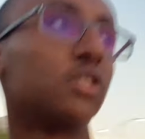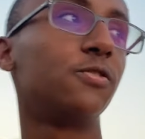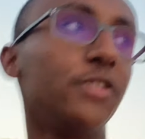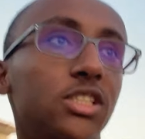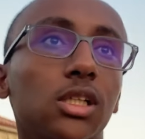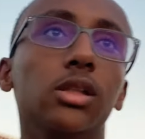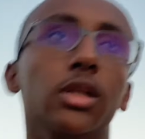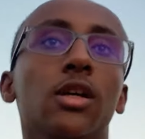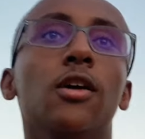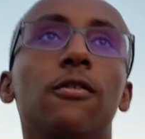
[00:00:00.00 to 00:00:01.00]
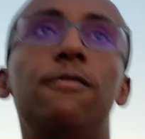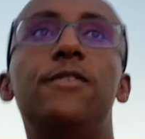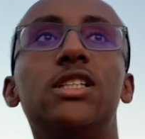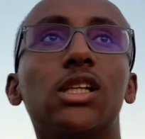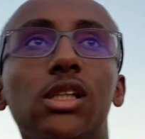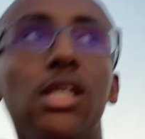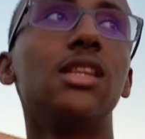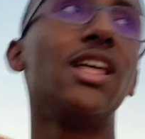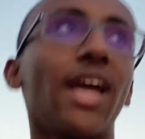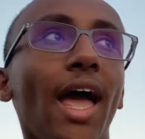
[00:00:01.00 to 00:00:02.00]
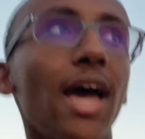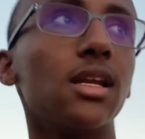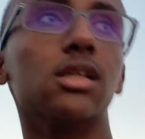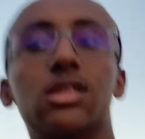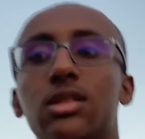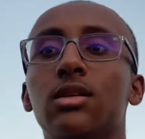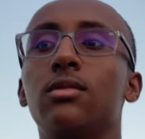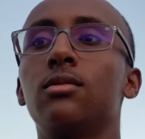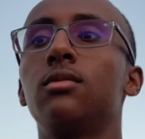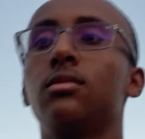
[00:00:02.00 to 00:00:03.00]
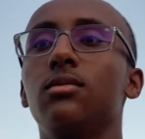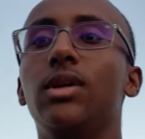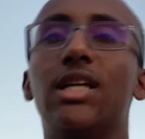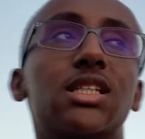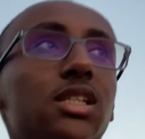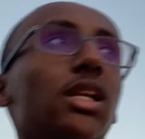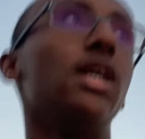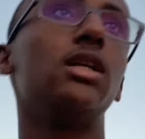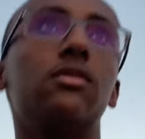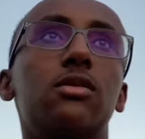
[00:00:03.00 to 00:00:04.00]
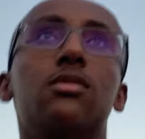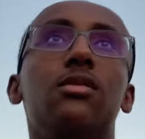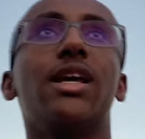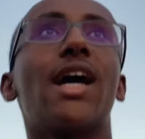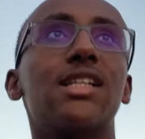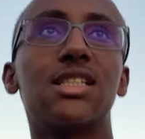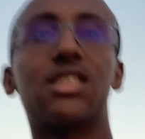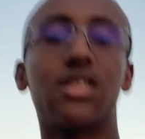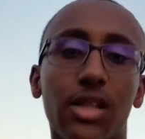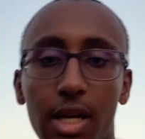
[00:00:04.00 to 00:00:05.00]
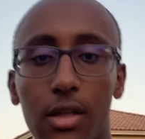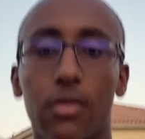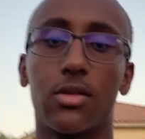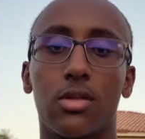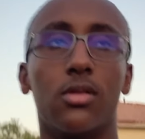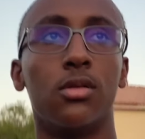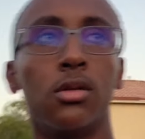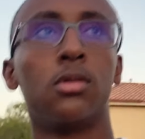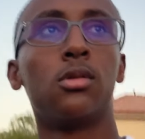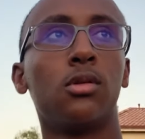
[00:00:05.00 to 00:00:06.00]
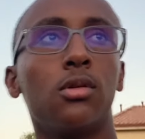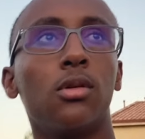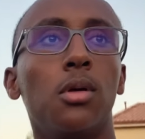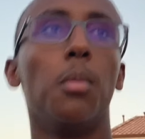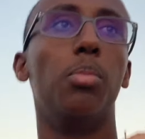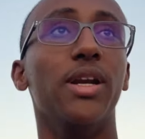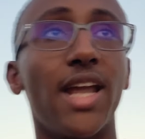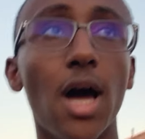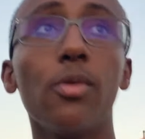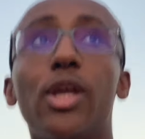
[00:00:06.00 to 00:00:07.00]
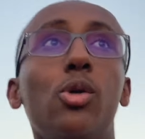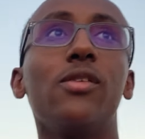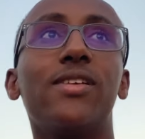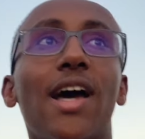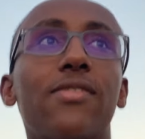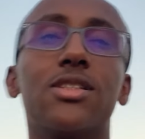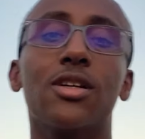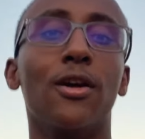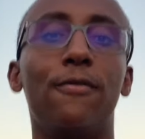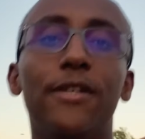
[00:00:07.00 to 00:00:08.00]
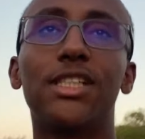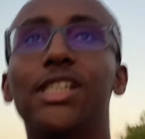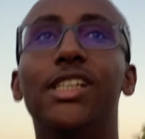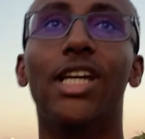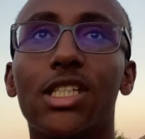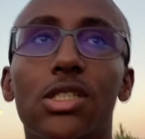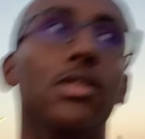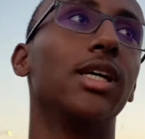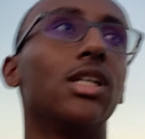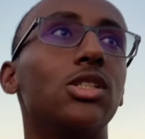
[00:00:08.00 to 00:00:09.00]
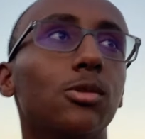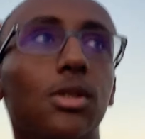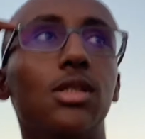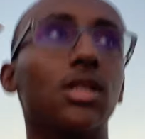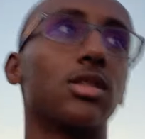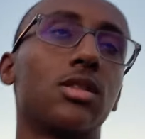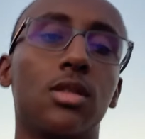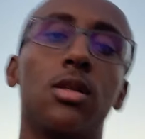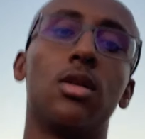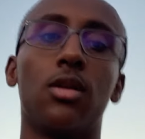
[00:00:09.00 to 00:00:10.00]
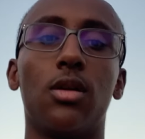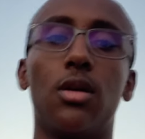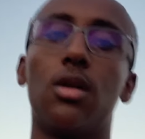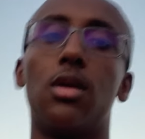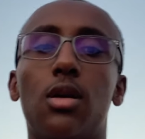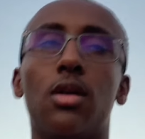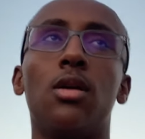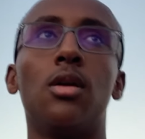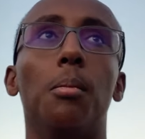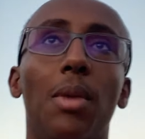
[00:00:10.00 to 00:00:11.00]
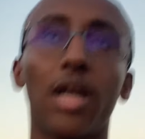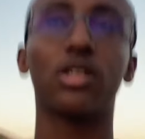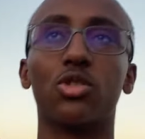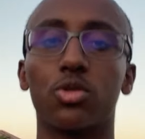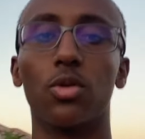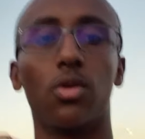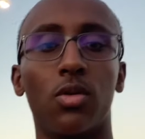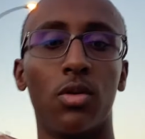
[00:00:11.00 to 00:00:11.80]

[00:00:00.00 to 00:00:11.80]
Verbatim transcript: us physically physically, they had us in slaves. They had us as slaves. But now they don't even have to physically get you. They get you with this. Mind control.